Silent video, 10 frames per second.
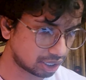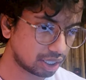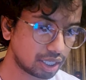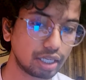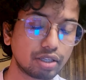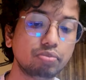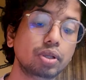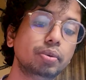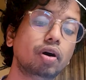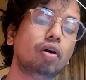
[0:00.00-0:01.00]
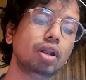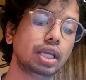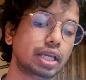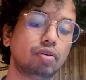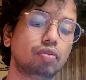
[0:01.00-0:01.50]
It will be only
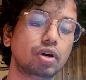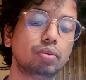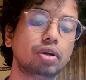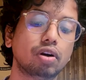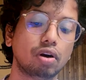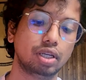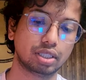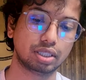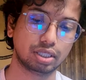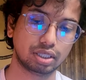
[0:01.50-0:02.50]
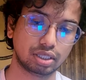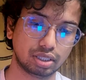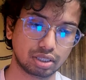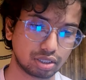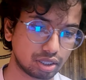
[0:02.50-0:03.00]
here when we call it.
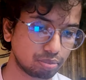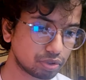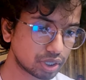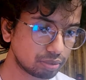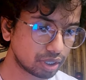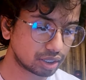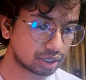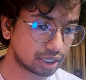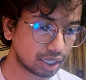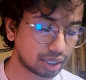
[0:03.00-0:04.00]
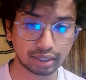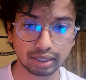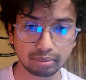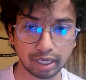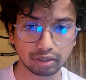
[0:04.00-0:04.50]
So the prototype, this
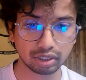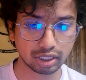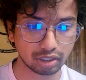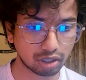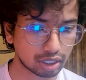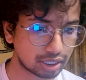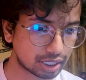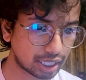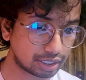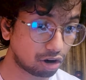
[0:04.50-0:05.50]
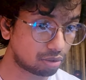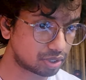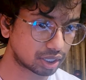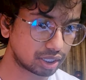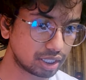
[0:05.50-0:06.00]
method is not inside the object.
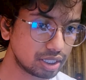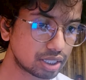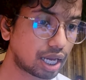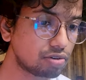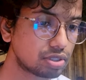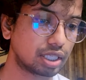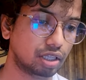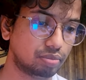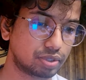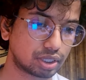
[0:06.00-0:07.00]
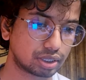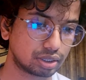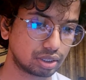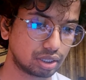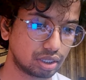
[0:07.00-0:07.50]
It is outside the object.
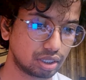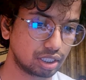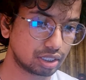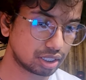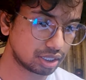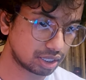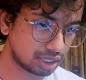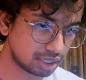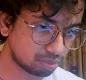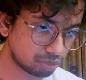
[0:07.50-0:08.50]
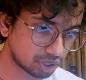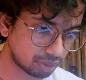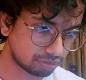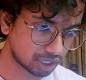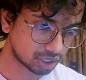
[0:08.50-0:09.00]
This is in the prototype
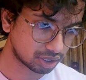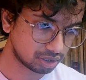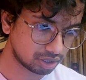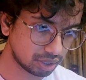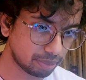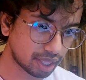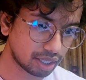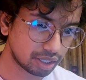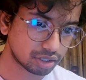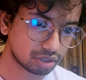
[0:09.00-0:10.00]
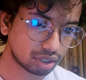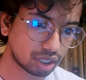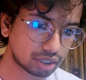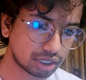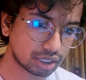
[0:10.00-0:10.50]
section. You see. So
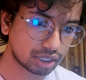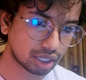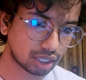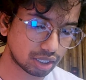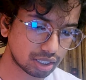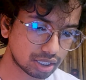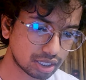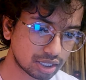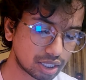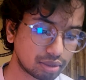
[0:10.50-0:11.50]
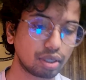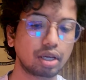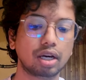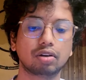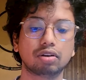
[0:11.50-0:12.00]
this is the
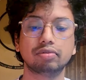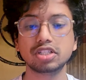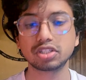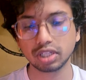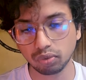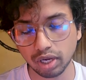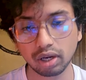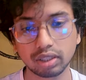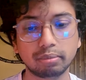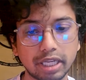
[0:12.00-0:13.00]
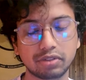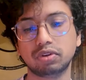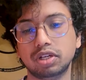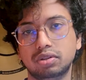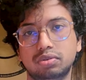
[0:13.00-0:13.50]
conventional way, or the best way
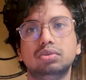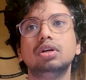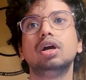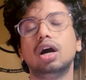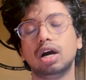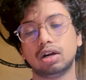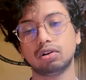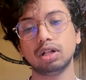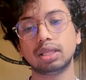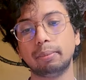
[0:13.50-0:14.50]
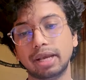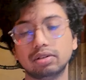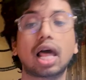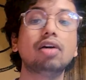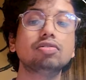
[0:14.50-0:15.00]
to call the method
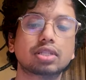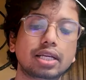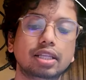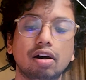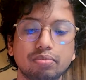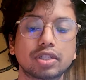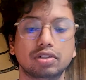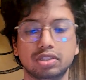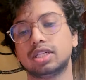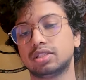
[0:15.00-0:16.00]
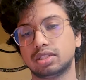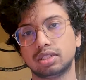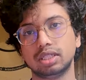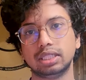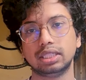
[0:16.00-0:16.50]
outside the object constructor.
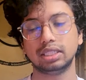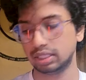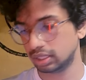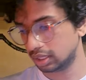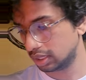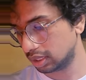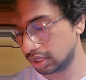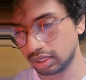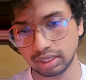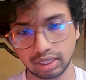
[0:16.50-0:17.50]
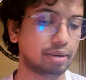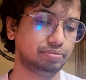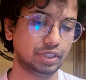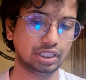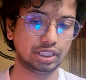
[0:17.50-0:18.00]
Yeah,
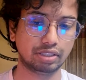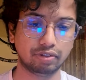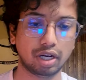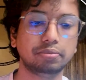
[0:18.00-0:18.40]
this is for now.